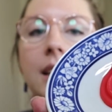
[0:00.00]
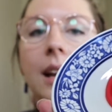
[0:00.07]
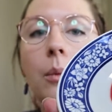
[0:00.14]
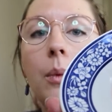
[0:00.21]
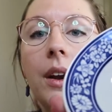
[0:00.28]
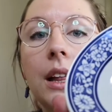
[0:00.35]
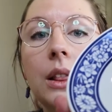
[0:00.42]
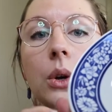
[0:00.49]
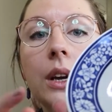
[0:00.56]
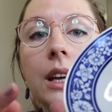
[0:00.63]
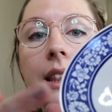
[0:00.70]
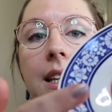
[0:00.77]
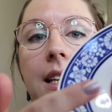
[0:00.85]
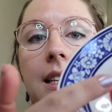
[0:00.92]
Now when I
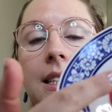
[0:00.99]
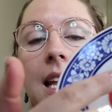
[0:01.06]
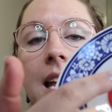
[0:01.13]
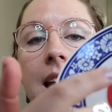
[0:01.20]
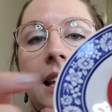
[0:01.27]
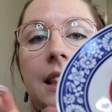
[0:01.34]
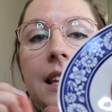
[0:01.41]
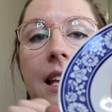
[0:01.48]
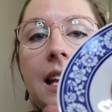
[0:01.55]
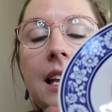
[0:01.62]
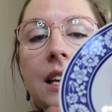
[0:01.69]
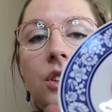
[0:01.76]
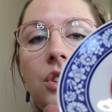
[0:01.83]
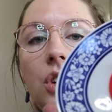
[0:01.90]
look at this, the
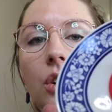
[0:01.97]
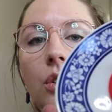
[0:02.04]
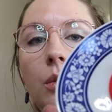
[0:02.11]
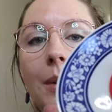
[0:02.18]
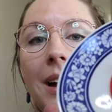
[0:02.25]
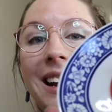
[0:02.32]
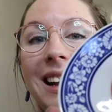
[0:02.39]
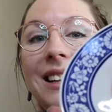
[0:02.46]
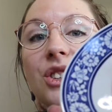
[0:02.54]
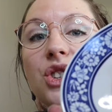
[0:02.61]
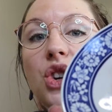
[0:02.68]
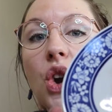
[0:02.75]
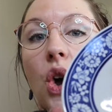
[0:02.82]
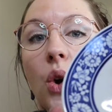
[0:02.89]
internal part
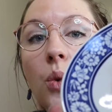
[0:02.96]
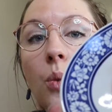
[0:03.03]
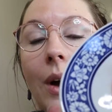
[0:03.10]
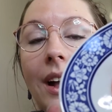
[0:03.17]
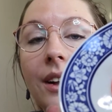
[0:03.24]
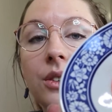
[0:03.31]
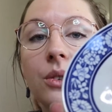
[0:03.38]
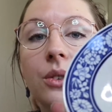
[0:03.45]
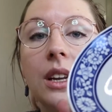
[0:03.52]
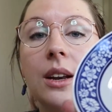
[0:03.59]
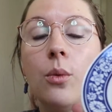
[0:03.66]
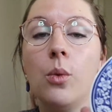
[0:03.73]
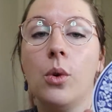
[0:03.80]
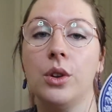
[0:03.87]
has no wax on
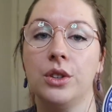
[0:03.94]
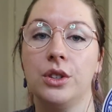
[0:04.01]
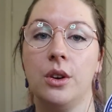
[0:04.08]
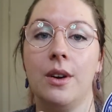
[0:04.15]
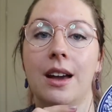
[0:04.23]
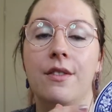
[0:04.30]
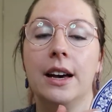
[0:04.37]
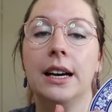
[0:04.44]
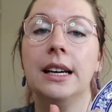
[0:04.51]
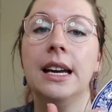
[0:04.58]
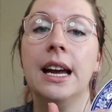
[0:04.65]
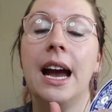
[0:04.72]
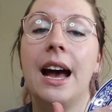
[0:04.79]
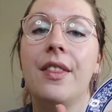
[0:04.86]
it whatsoever.
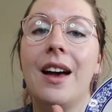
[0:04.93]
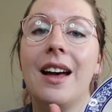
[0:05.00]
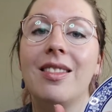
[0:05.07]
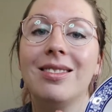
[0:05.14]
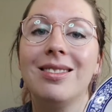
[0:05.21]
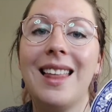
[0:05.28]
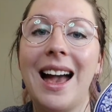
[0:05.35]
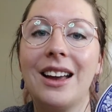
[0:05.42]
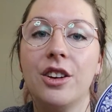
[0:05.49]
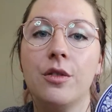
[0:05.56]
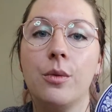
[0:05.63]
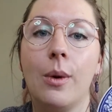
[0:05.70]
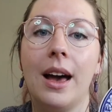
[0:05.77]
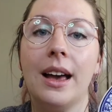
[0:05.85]
And that lack
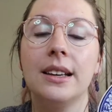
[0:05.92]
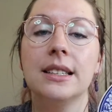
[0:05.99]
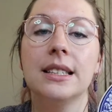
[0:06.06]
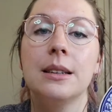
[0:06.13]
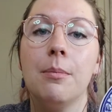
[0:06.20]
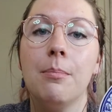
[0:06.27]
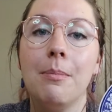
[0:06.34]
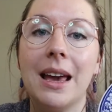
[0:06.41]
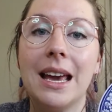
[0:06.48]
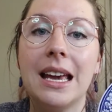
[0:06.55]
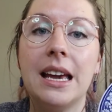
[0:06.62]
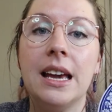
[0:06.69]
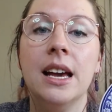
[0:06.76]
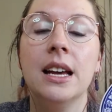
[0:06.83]
of wax to
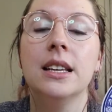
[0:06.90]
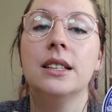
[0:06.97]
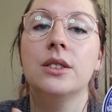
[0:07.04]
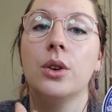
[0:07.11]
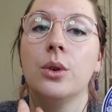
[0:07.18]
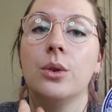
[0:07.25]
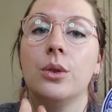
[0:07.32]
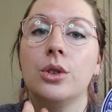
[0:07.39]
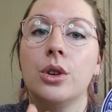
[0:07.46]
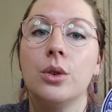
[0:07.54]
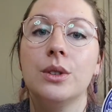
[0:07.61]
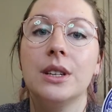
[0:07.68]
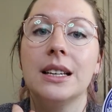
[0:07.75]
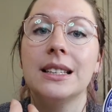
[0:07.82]
me so
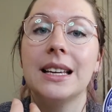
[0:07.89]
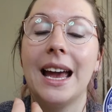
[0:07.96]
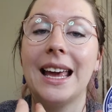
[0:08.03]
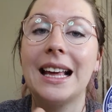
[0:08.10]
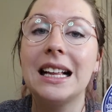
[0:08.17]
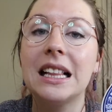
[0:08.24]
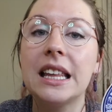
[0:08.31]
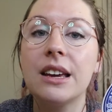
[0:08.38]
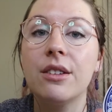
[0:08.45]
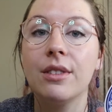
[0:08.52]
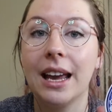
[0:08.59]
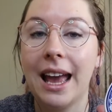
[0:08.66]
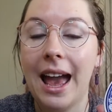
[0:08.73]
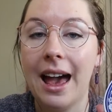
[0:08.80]
shows us a
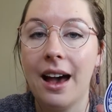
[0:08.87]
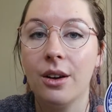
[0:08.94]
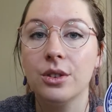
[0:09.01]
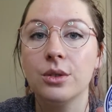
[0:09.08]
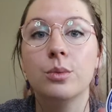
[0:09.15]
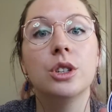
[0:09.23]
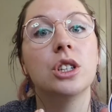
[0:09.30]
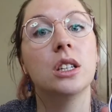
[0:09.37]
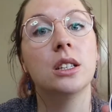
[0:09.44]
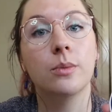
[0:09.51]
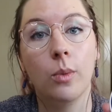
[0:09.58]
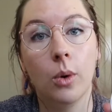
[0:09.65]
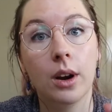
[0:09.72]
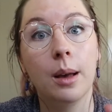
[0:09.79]
clearing out, which
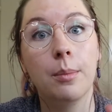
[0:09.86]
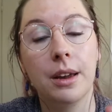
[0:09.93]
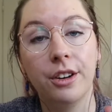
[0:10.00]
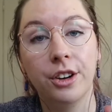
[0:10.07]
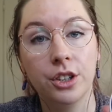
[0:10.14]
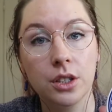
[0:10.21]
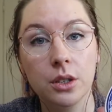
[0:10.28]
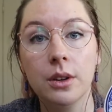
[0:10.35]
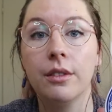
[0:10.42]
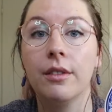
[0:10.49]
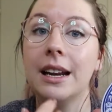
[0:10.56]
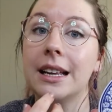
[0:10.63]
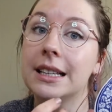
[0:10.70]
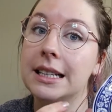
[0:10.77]
is what a period is doing,
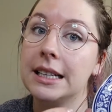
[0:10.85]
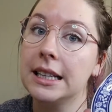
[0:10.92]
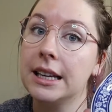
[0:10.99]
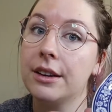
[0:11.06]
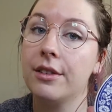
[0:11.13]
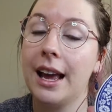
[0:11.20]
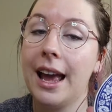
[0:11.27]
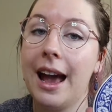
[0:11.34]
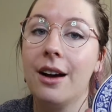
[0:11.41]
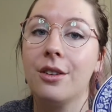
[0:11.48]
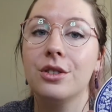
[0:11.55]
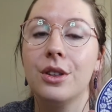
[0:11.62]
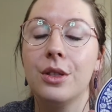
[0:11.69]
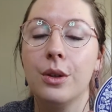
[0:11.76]
right? It's clearing
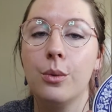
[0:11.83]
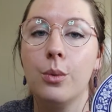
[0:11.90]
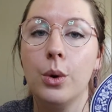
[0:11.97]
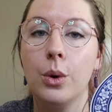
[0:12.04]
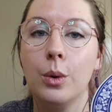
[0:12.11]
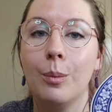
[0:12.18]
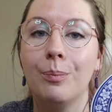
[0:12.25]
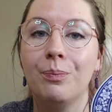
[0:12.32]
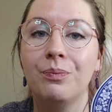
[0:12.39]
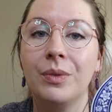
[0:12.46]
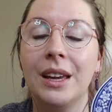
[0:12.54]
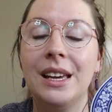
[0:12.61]
out the womb.